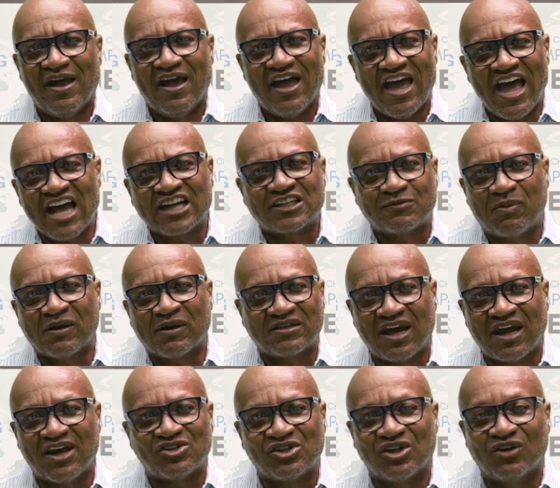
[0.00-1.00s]

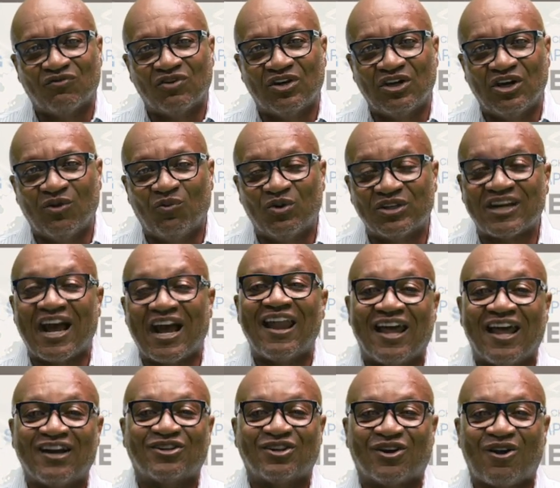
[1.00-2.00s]
expectation of good, which I
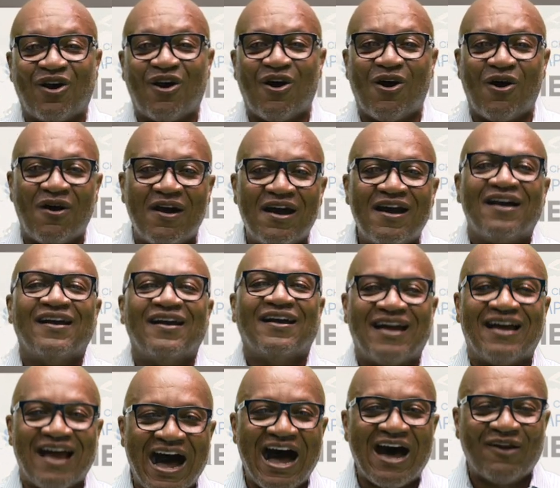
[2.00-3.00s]
like to call
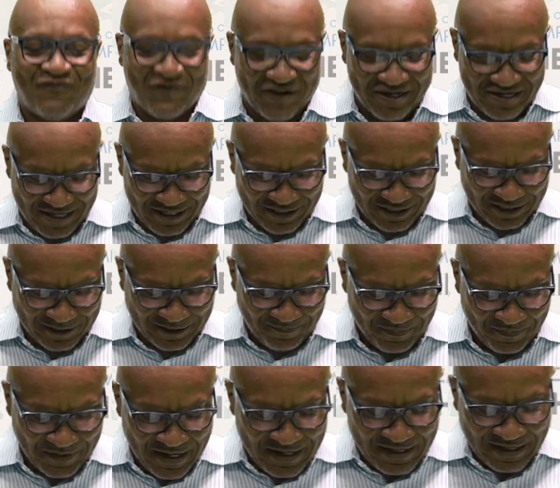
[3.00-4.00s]
Godfidence.
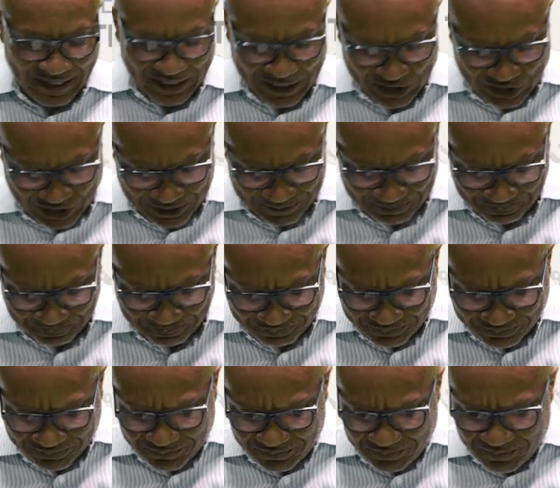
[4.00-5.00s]
Now listen,
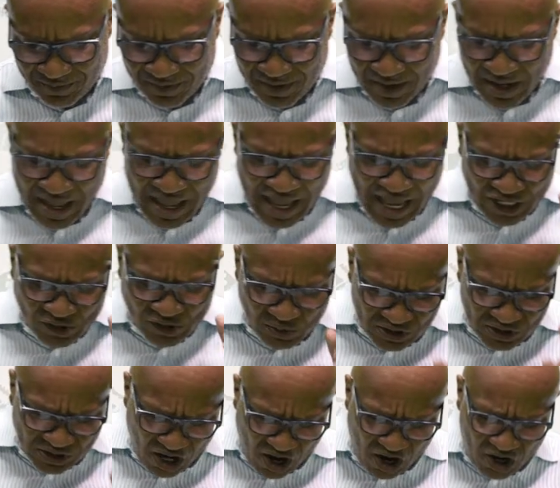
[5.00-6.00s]
as we
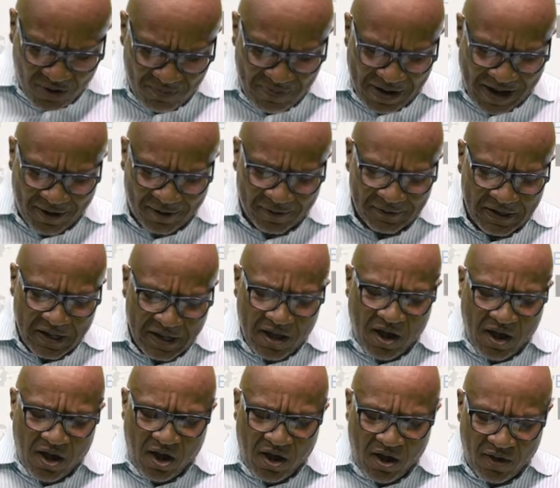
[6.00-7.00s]
talk
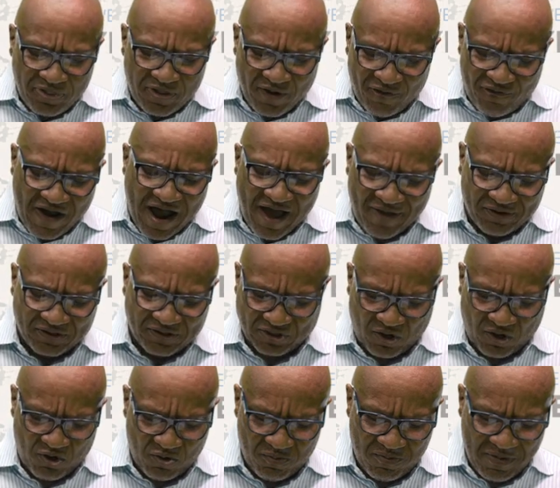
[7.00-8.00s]
about the Father's
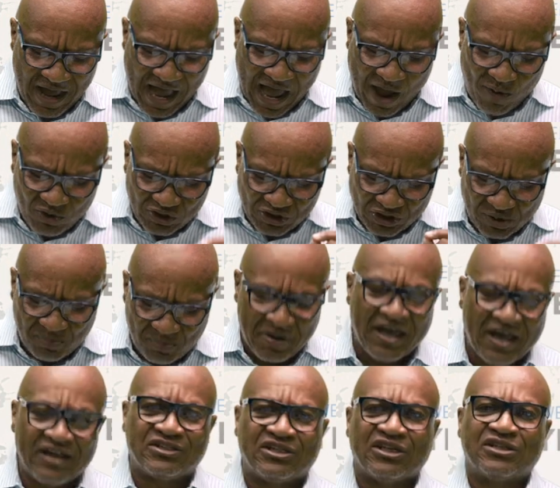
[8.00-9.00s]
hope, I want you to pay
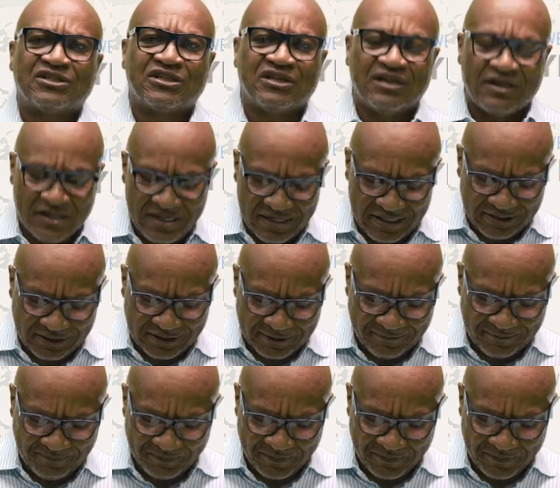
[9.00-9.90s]
attention to this.